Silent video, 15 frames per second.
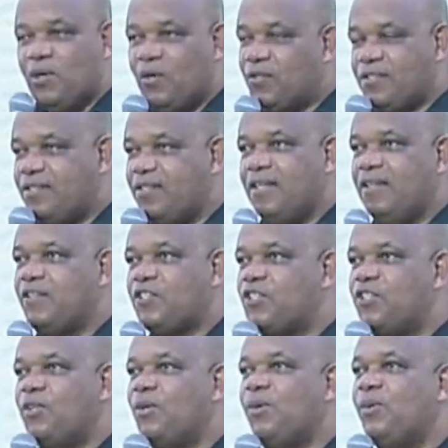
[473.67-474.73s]
there is
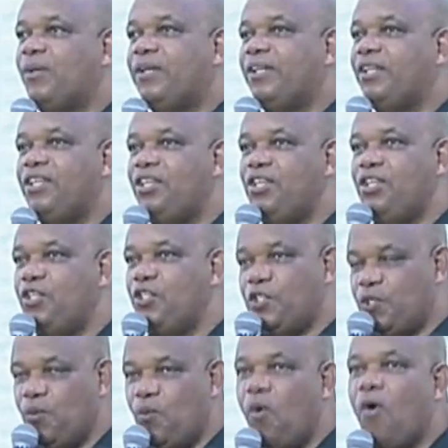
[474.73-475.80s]
no easy
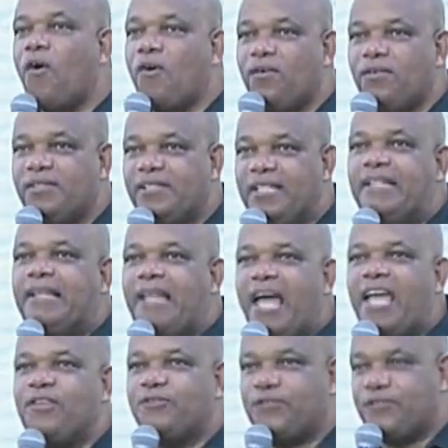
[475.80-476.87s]
walk in
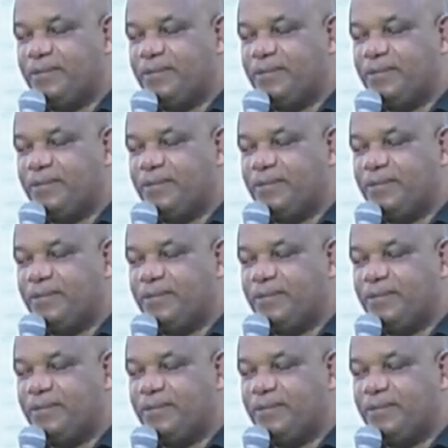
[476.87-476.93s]
life.